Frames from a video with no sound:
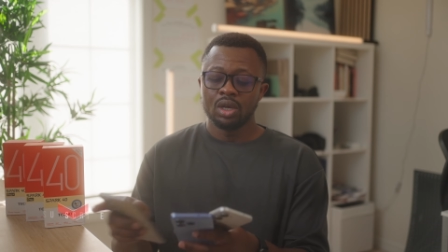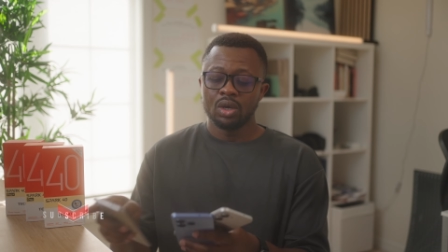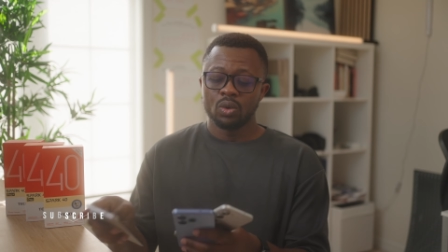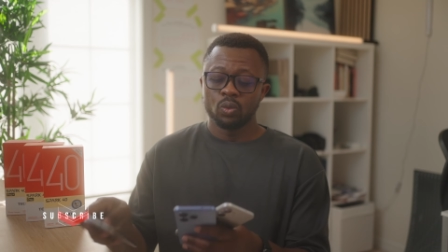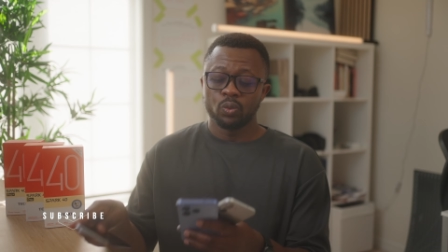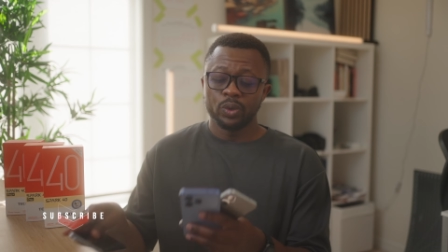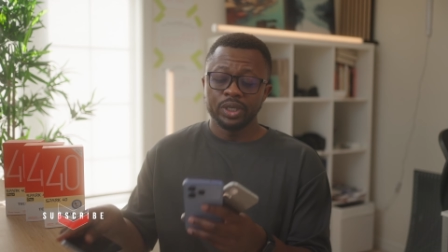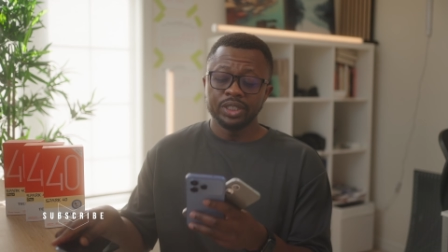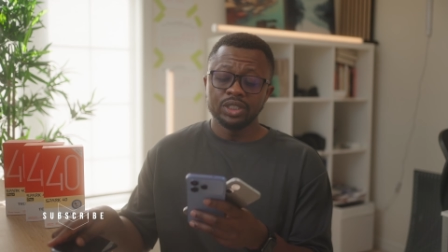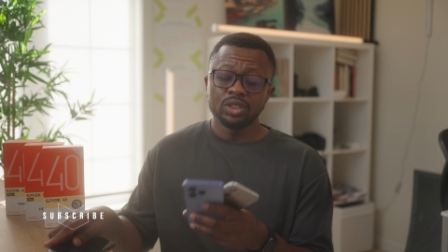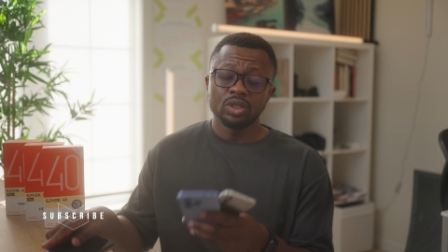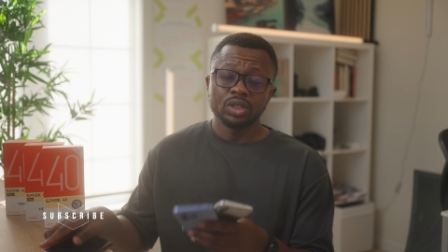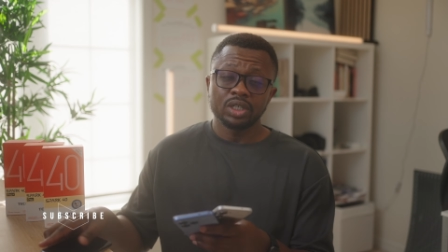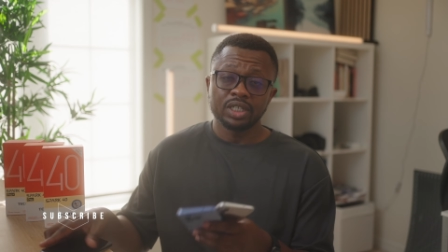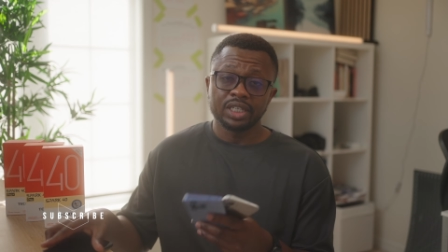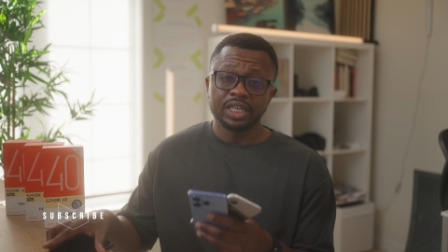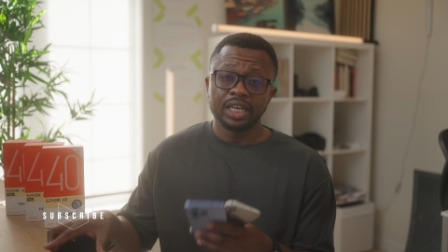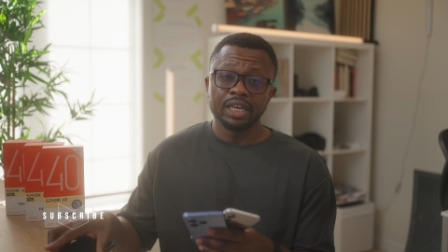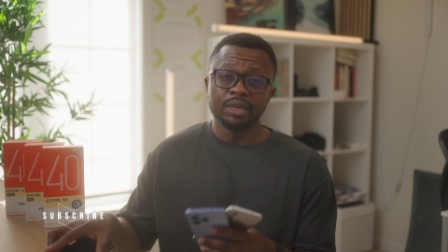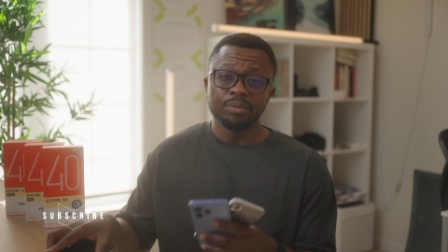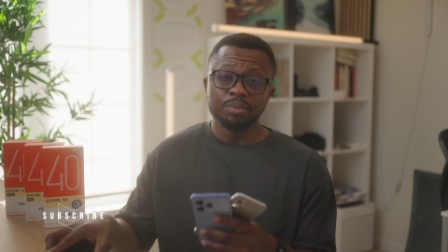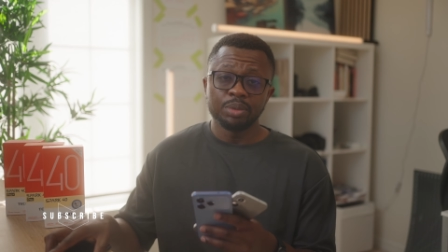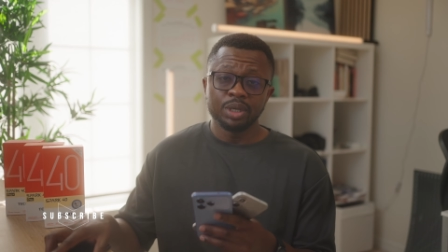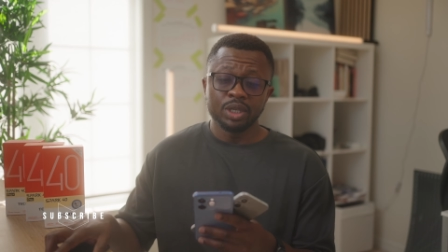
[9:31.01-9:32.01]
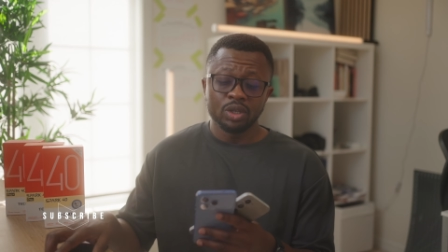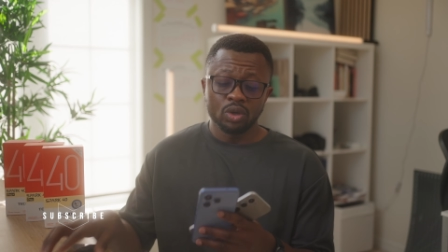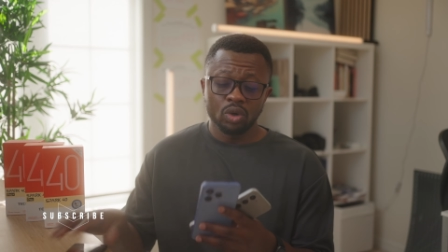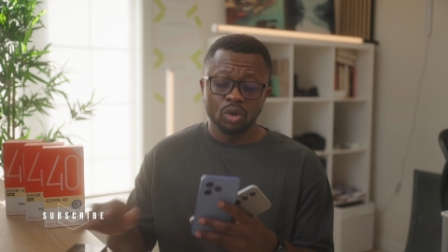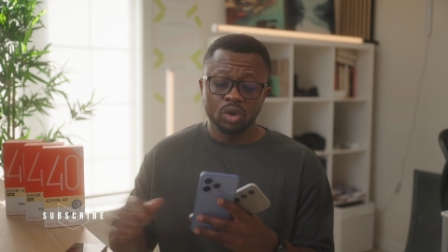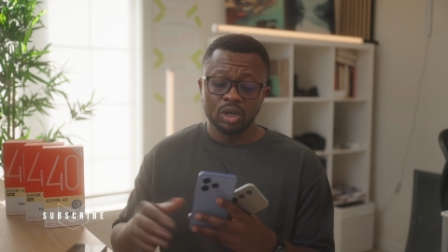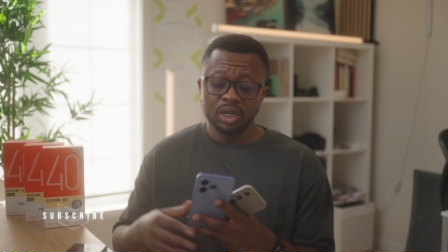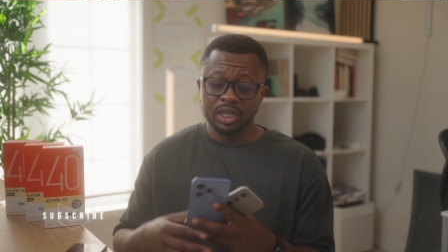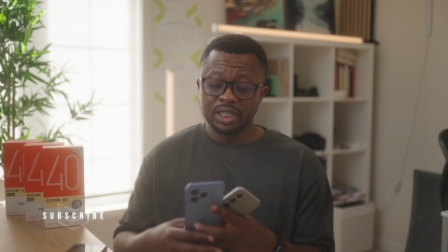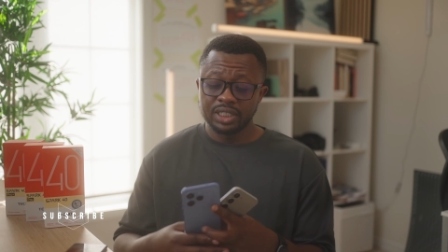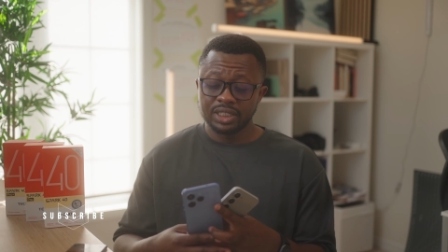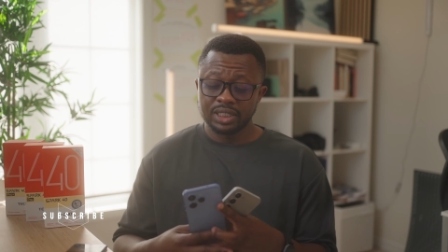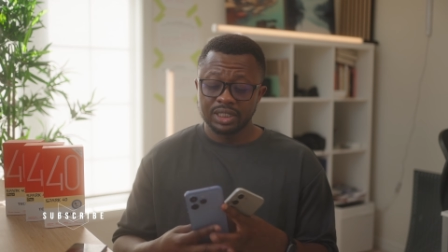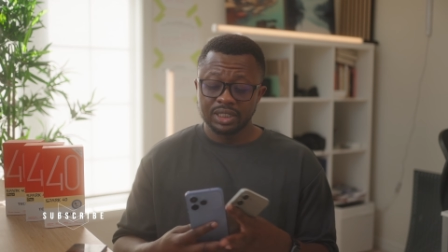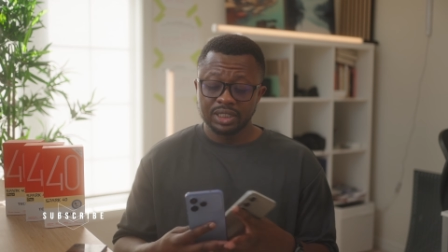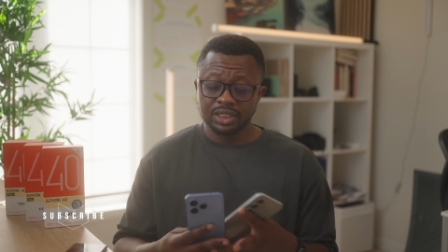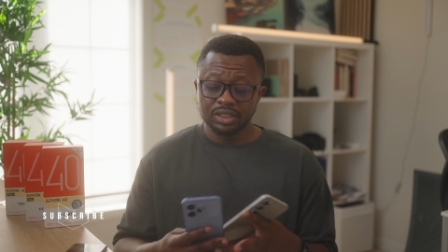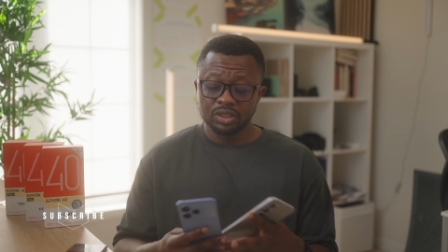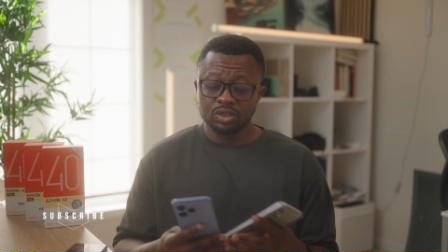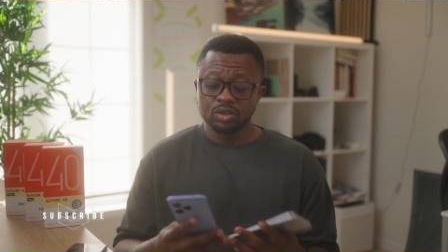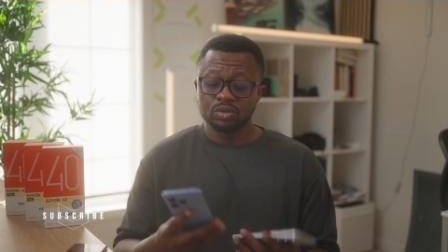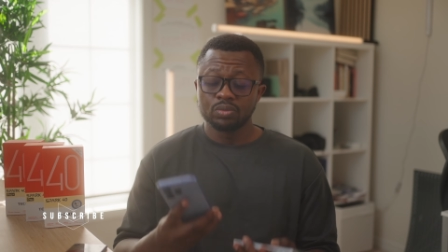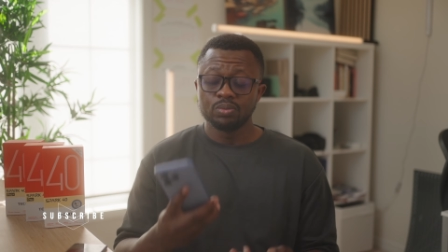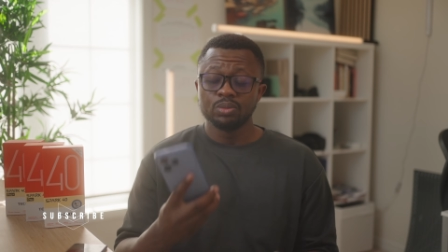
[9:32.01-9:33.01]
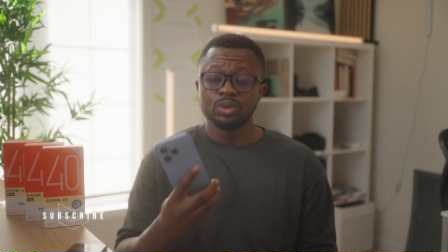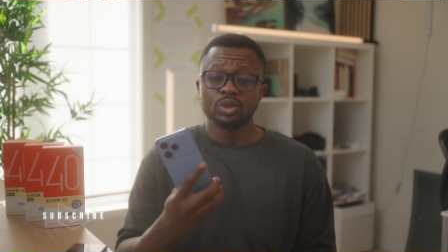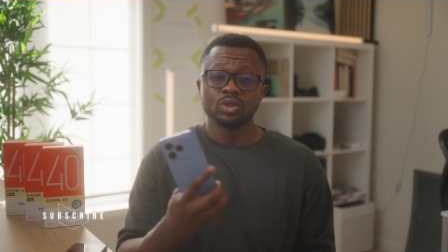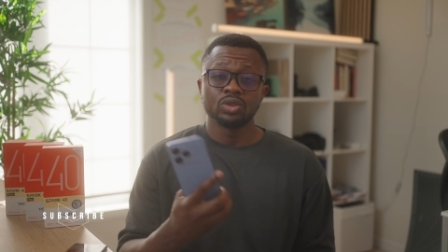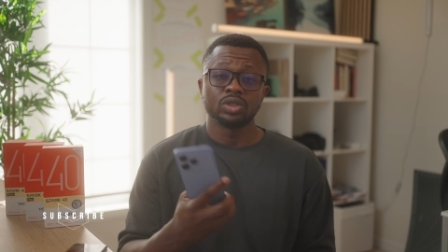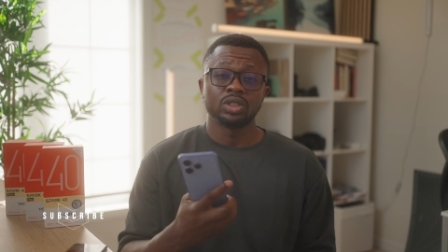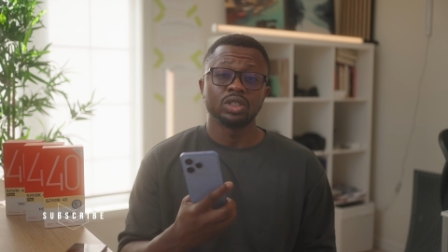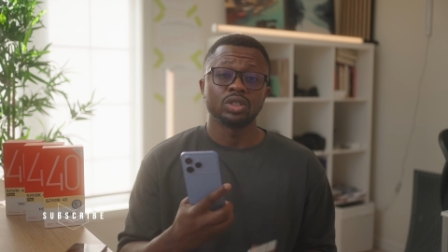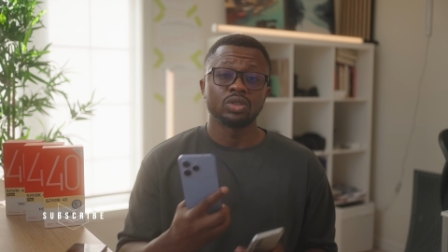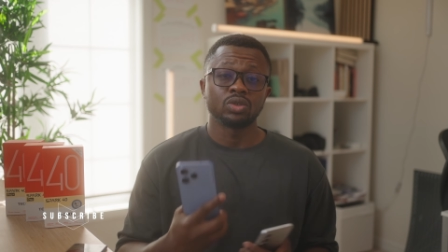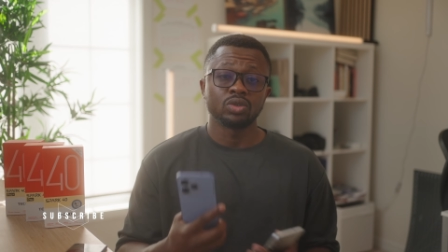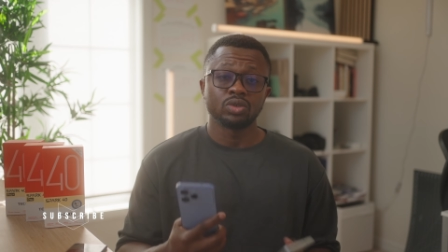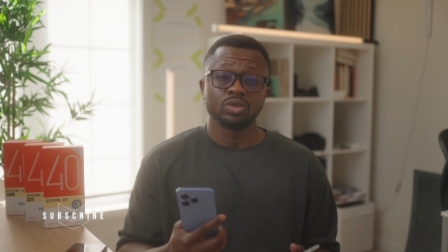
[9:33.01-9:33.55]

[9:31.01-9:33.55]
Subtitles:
When you're gaming or listening to music